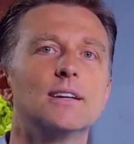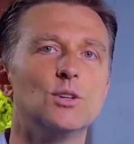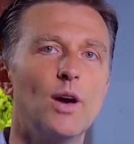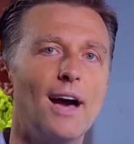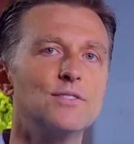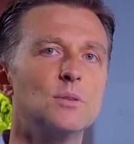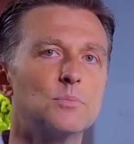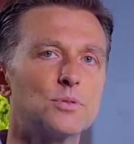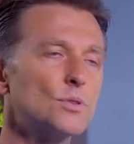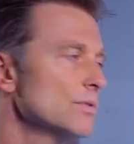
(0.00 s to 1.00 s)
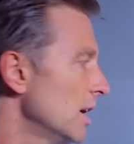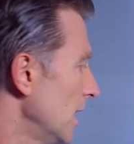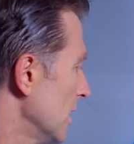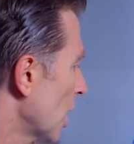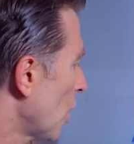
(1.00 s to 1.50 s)
You have to improve
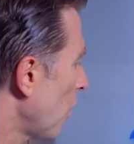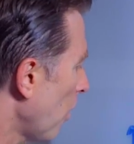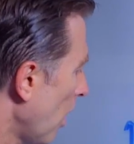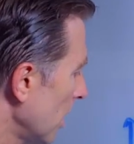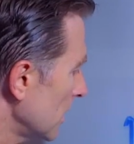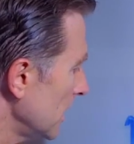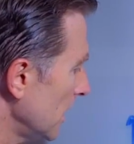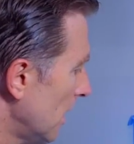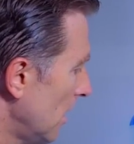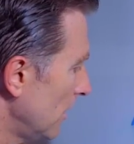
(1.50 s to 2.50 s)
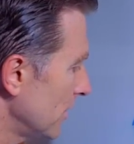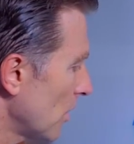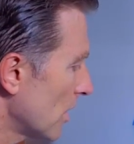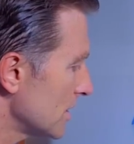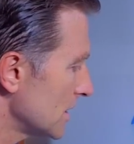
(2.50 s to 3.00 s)
the quality of
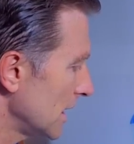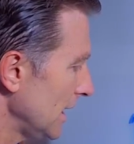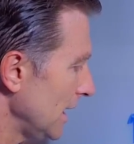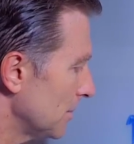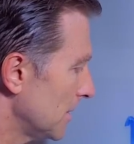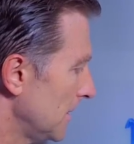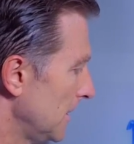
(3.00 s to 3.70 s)
your sleep.